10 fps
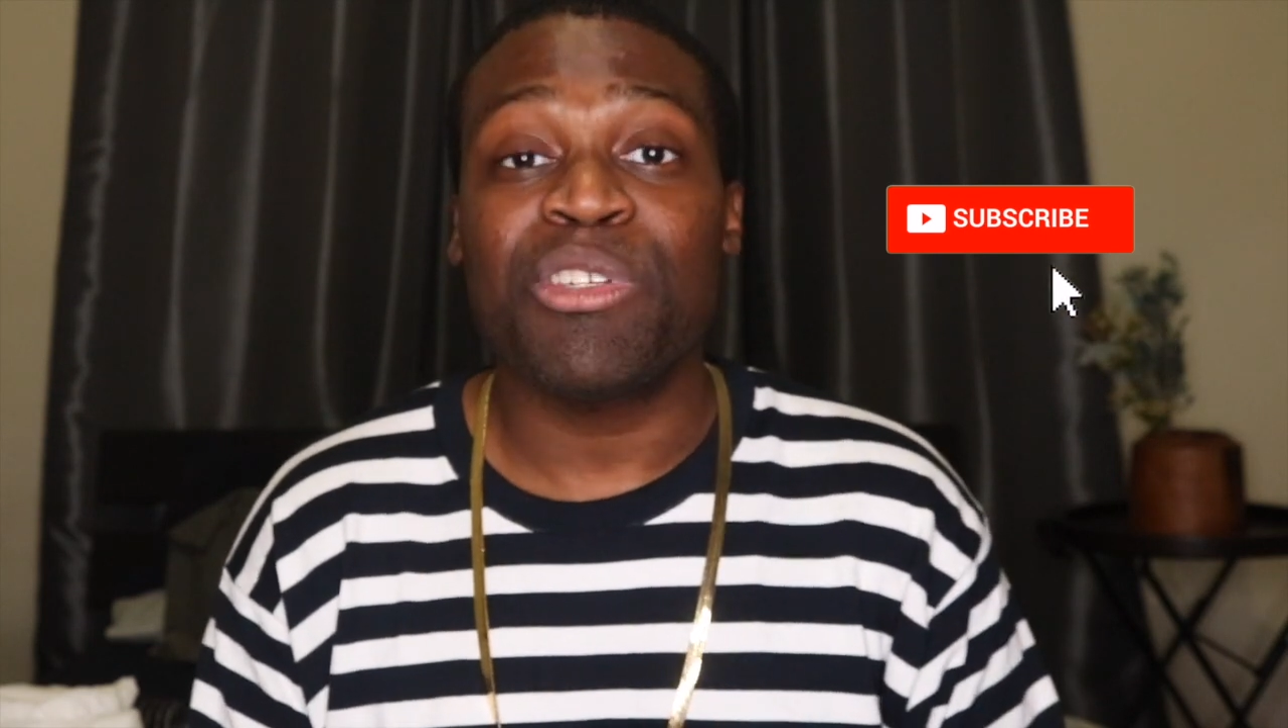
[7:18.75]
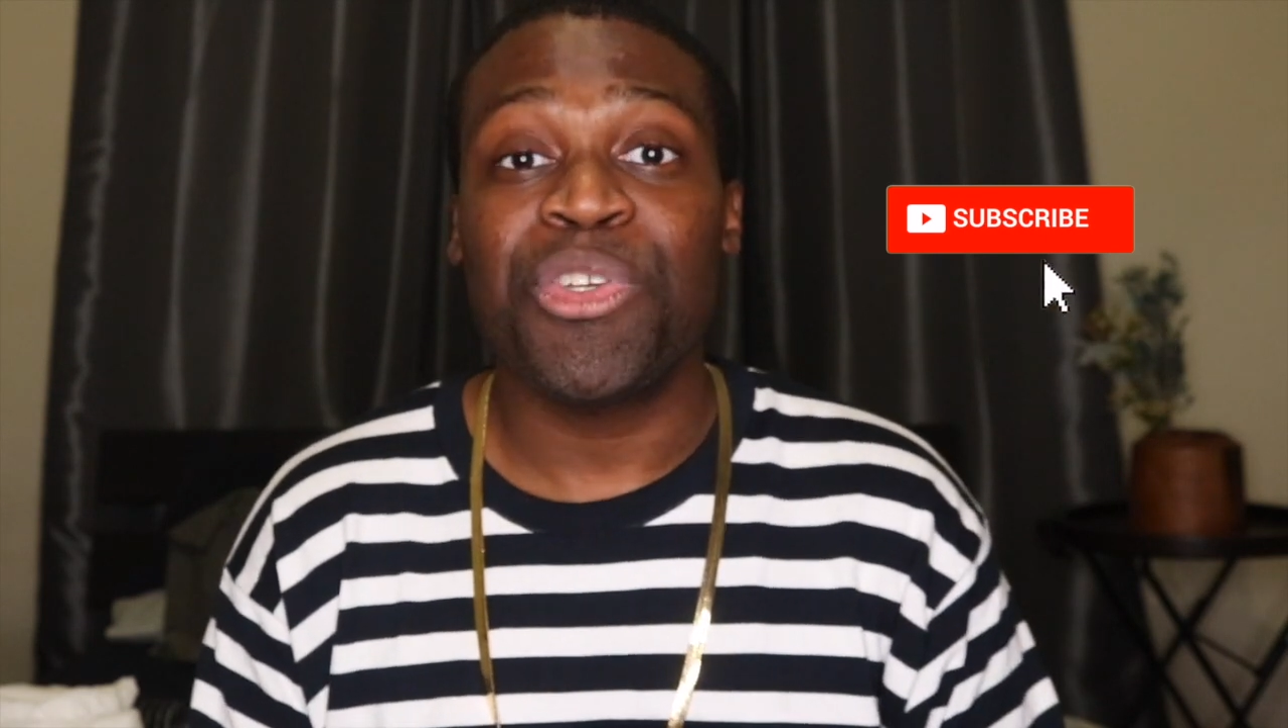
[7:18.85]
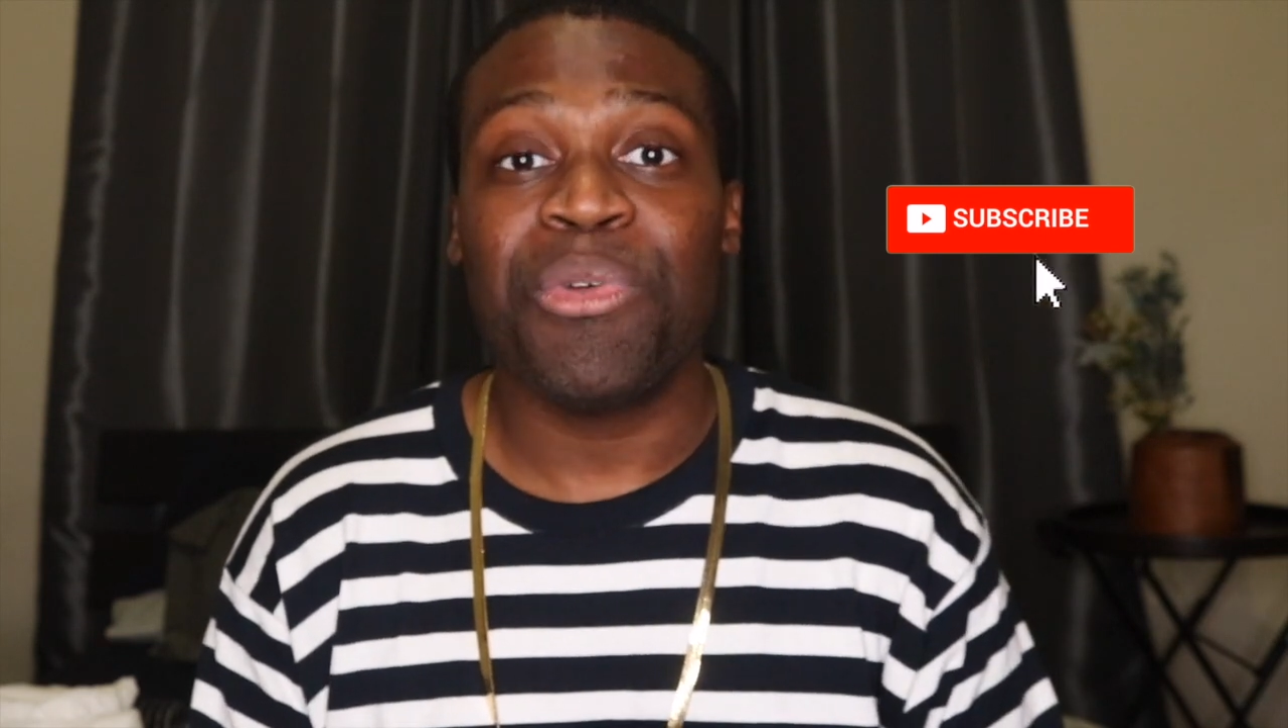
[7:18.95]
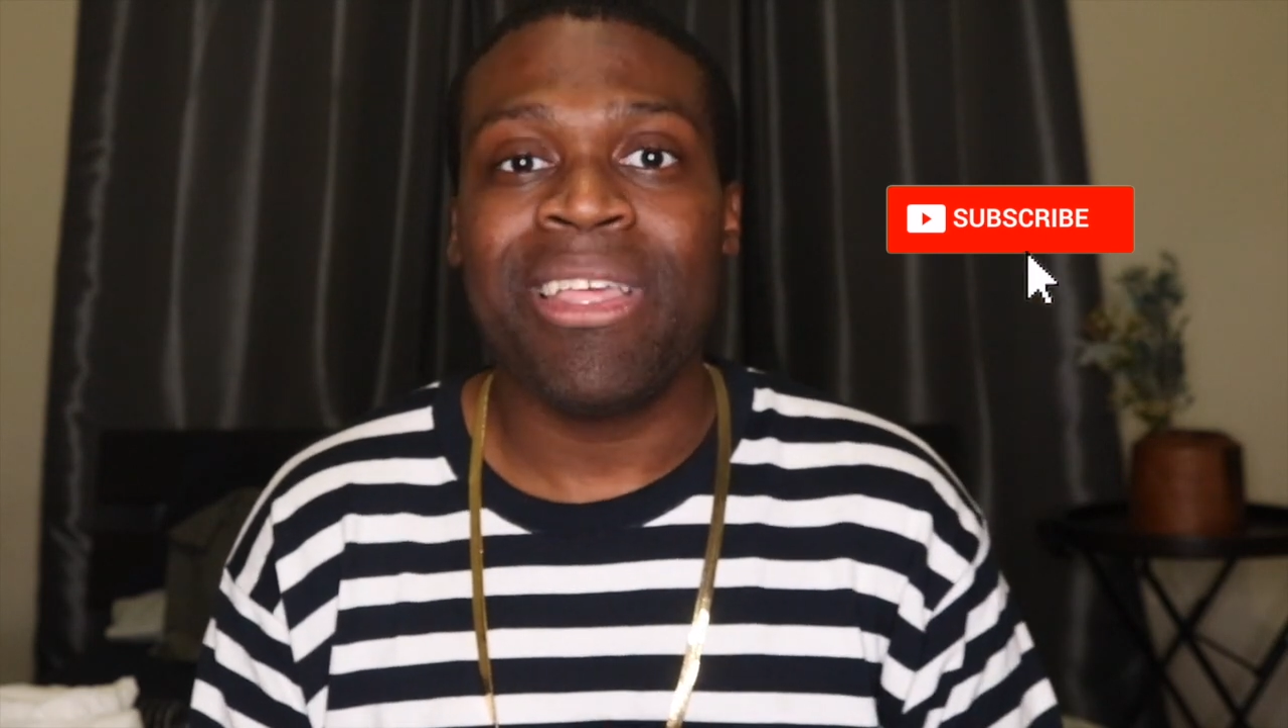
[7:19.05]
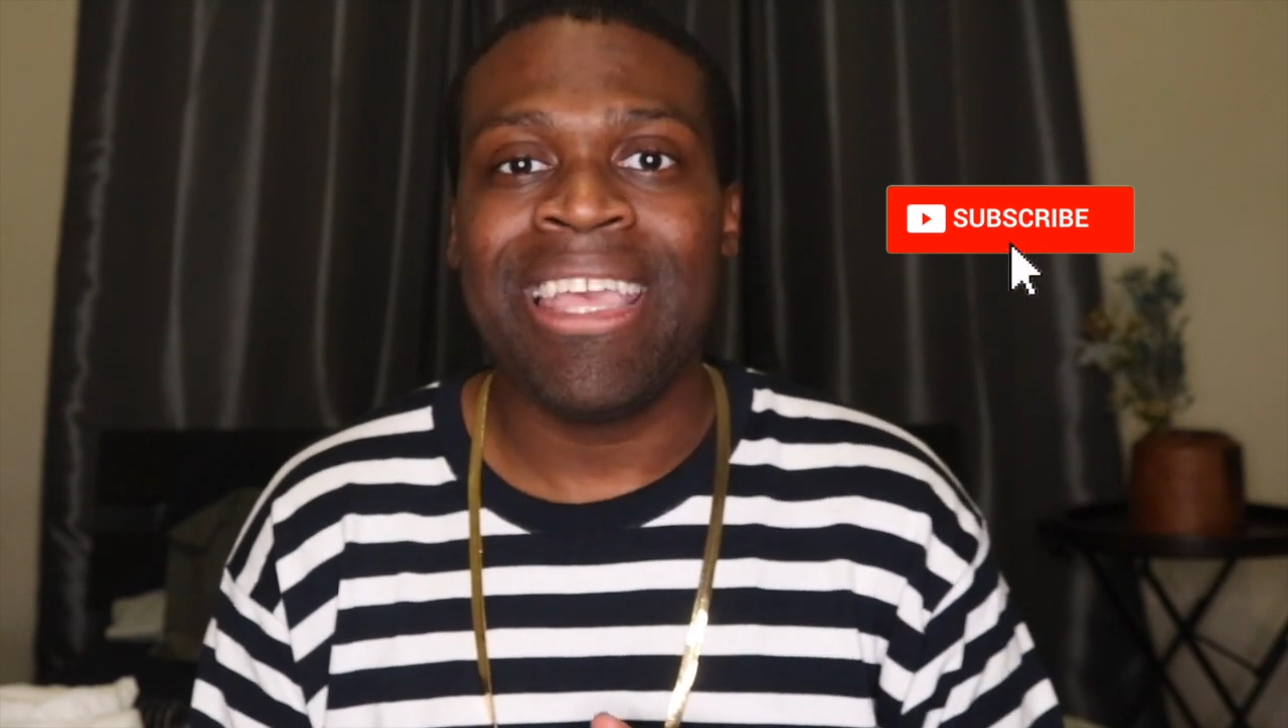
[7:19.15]
for
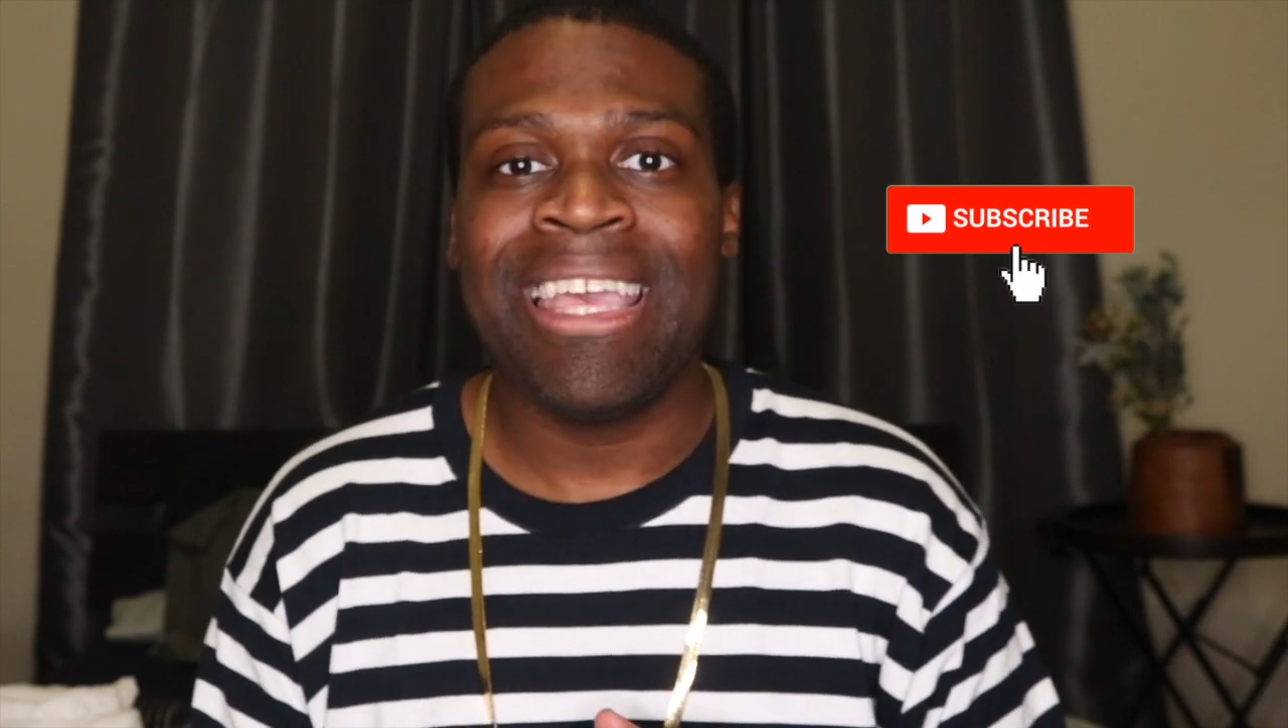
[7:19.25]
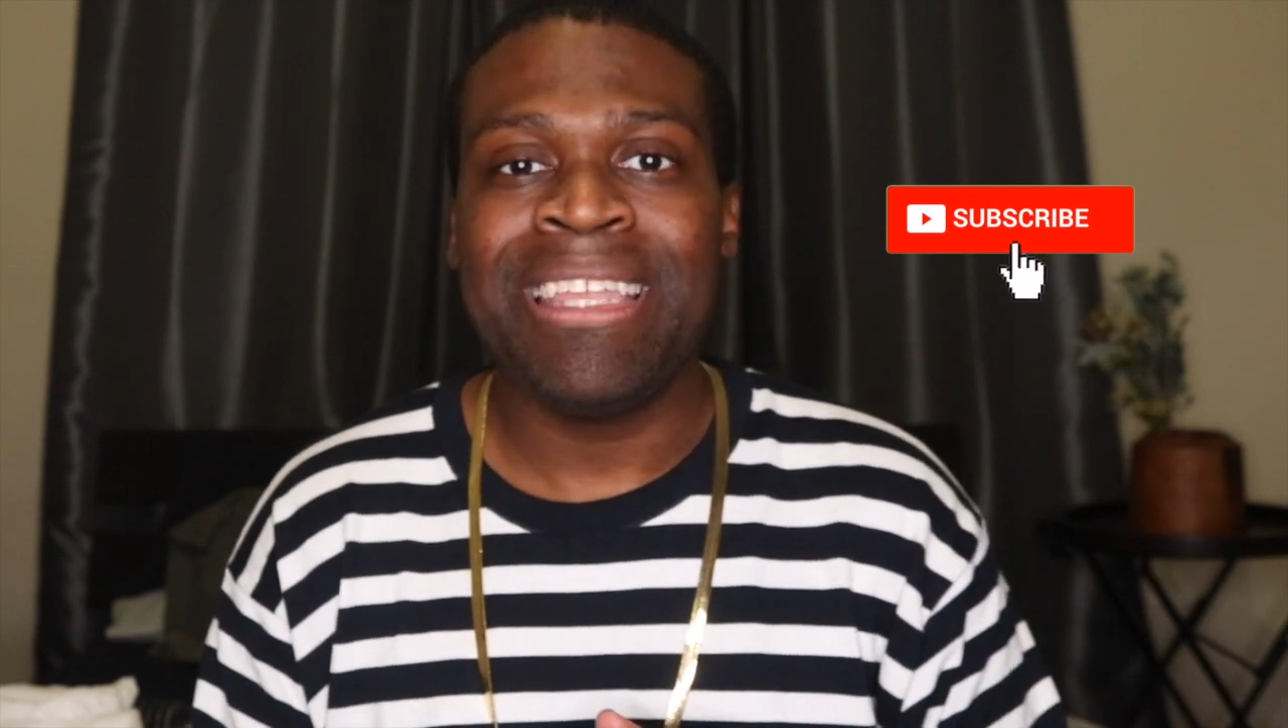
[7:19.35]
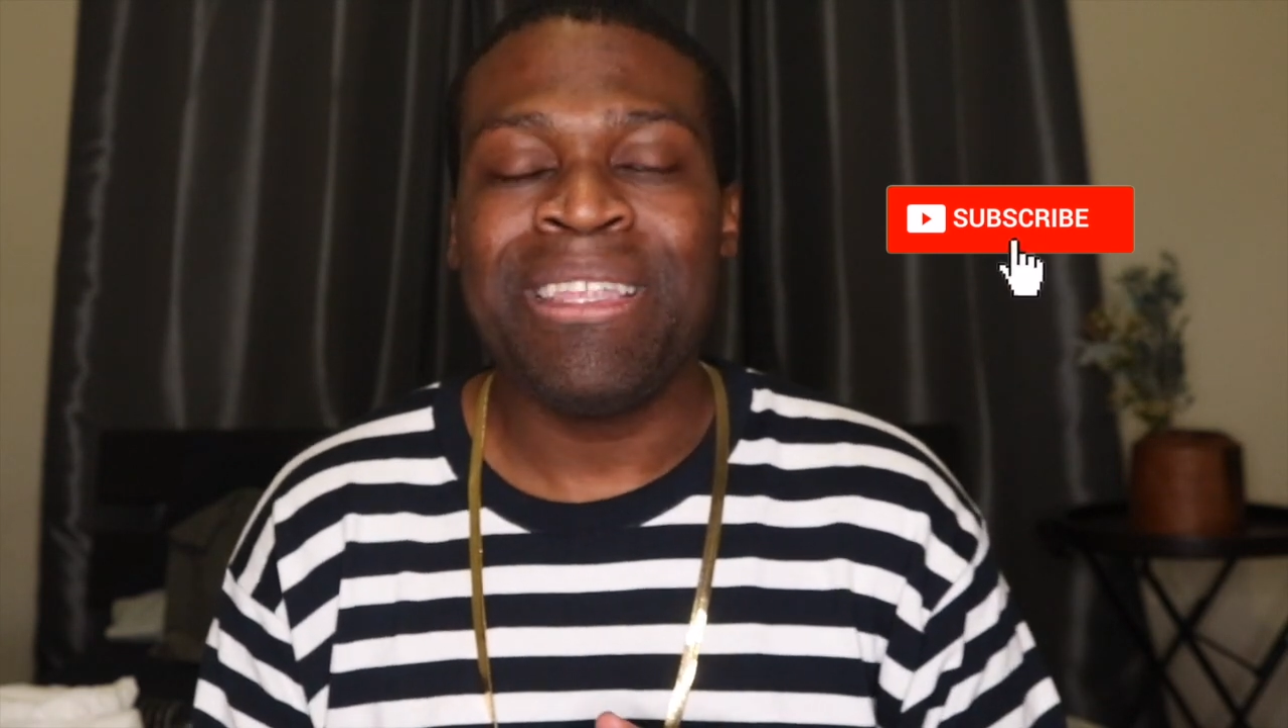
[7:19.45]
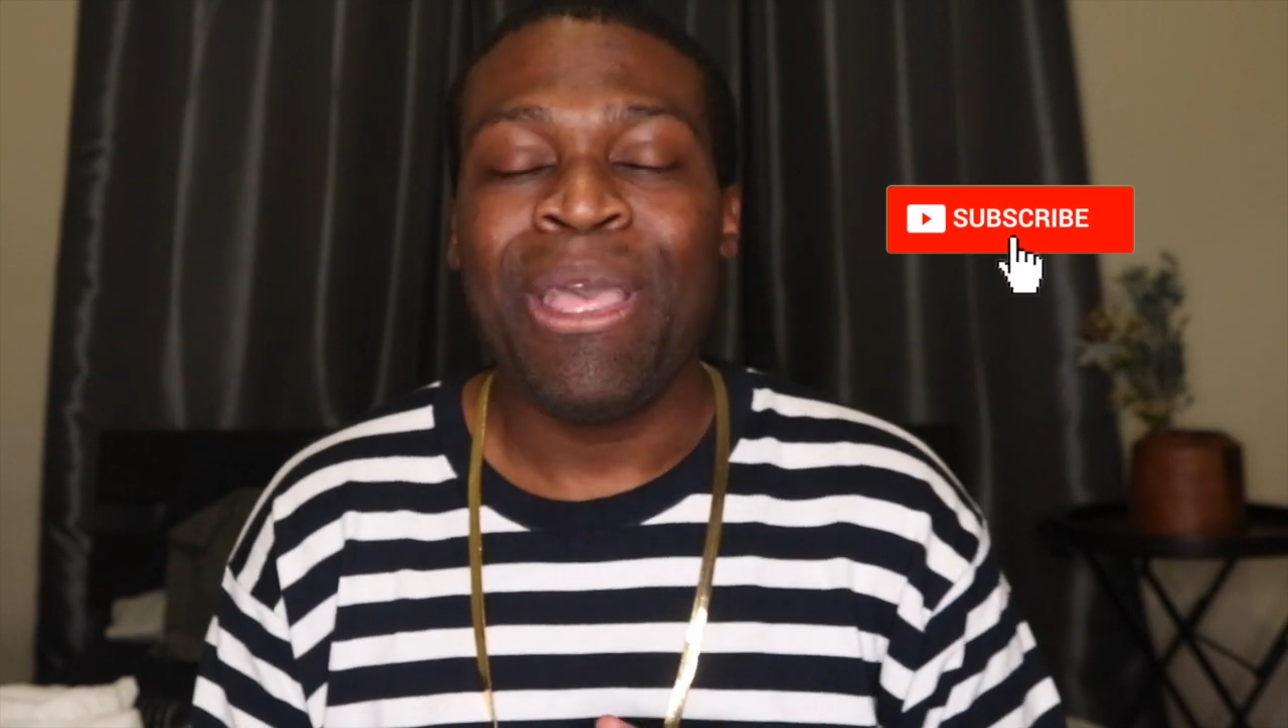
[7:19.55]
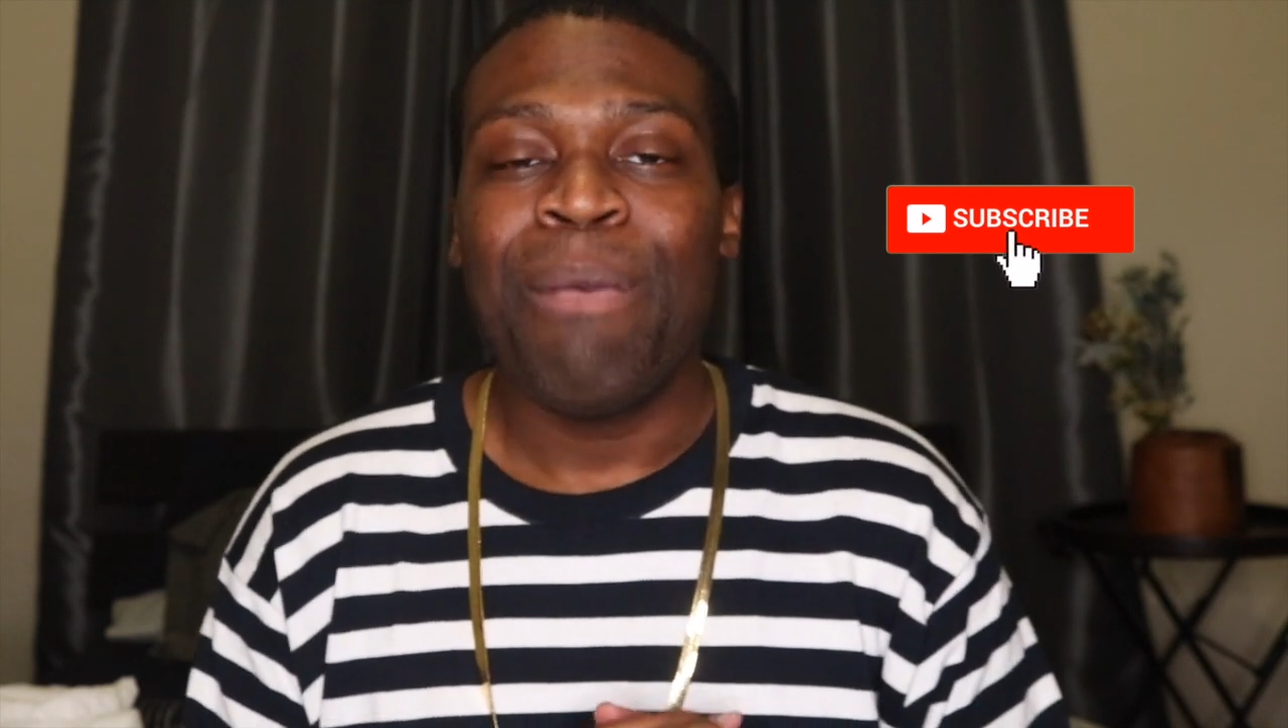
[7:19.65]
tuning
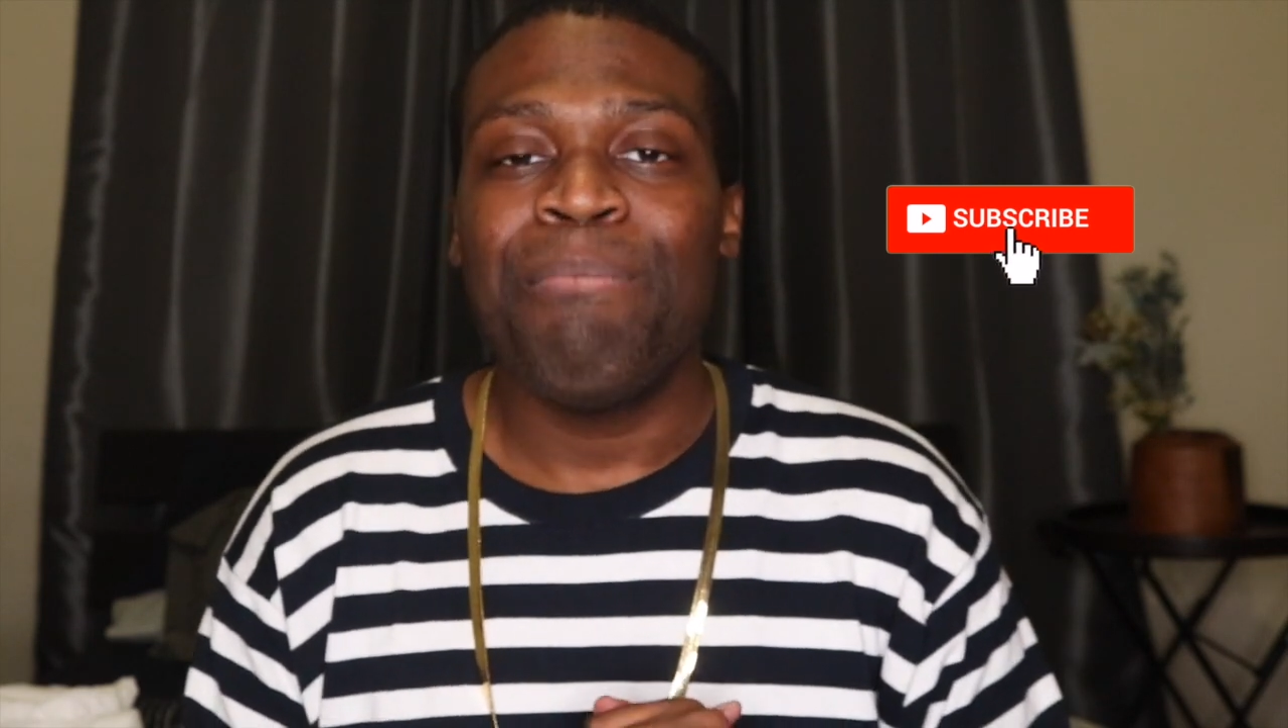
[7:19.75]
in.